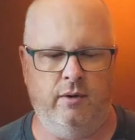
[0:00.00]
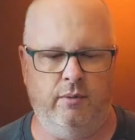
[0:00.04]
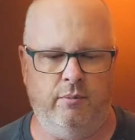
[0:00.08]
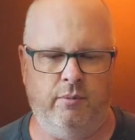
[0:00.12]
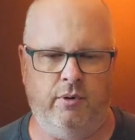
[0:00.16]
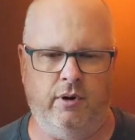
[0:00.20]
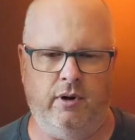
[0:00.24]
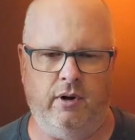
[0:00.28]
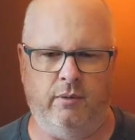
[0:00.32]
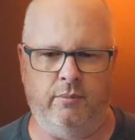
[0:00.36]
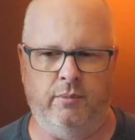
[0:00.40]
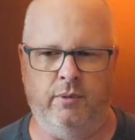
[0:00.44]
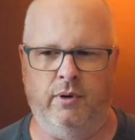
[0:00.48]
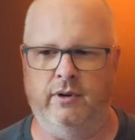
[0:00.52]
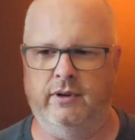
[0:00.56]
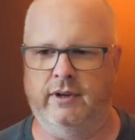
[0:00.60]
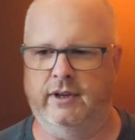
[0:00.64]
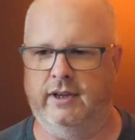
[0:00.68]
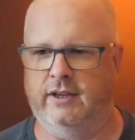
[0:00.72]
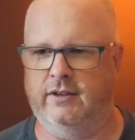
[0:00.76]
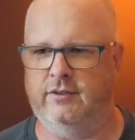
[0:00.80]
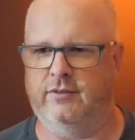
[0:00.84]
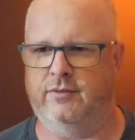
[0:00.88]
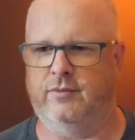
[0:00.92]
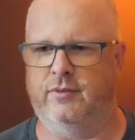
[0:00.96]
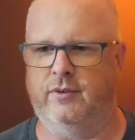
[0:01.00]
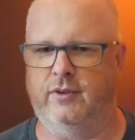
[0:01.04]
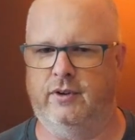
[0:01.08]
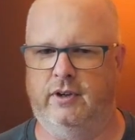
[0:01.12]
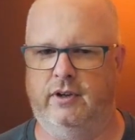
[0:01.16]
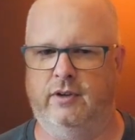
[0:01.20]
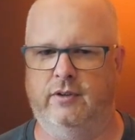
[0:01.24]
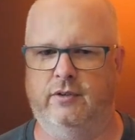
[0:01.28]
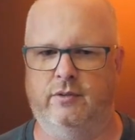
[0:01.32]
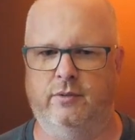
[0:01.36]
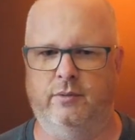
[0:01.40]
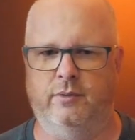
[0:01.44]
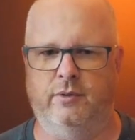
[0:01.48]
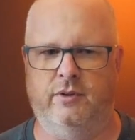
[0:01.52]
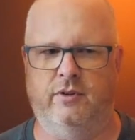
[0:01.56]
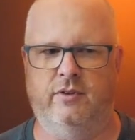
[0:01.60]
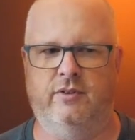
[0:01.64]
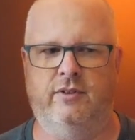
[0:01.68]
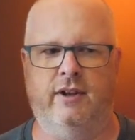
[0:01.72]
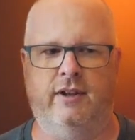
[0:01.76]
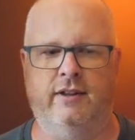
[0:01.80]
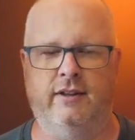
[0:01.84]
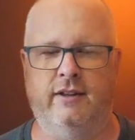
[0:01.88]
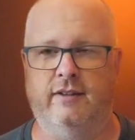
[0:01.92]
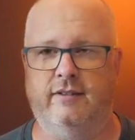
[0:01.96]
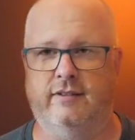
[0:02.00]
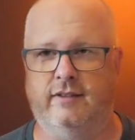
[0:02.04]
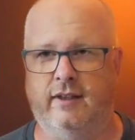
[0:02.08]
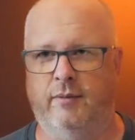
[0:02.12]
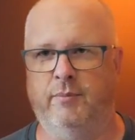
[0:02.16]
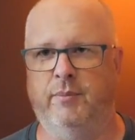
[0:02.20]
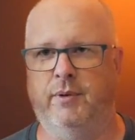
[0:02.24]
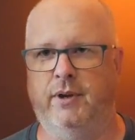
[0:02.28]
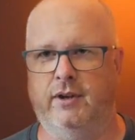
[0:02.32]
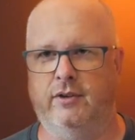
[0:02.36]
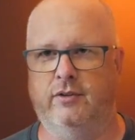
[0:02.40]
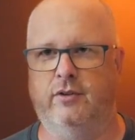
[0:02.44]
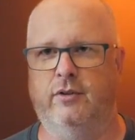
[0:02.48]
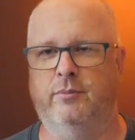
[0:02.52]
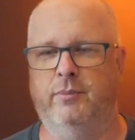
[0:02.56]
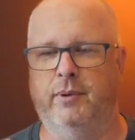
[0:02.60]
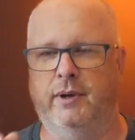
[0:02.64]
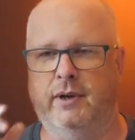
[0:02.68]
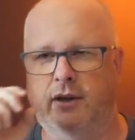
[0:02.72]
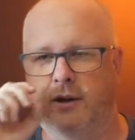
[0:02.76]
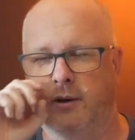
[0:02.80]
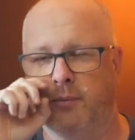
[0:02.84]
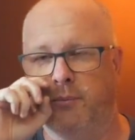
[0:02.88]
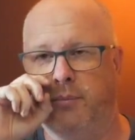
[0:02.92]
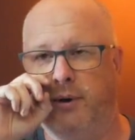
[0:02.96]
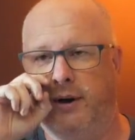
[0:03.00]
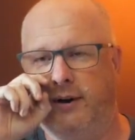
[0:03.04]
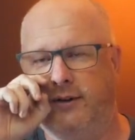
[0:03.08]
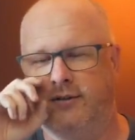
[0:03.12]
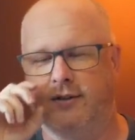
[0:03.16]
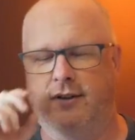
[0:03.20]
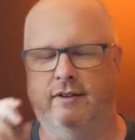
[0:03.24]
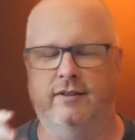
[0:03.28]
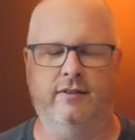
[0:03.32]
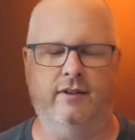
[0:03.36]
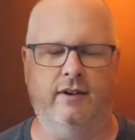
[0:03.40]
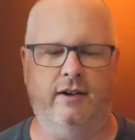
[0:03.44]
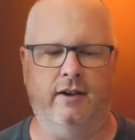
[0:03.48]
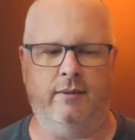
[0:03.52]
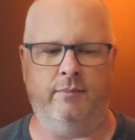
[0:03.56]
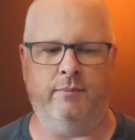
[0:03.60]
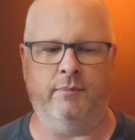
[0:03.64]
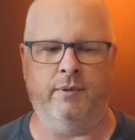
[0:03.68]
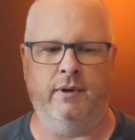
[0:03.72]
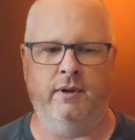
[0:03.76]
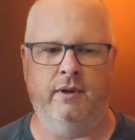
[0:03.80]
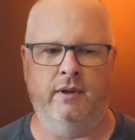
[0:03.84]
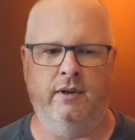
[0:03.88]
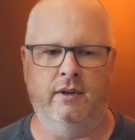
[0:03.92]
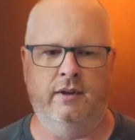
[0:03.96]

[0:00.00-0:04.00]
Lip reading: What I want is for you to understand that 10 minutes has been compressed in time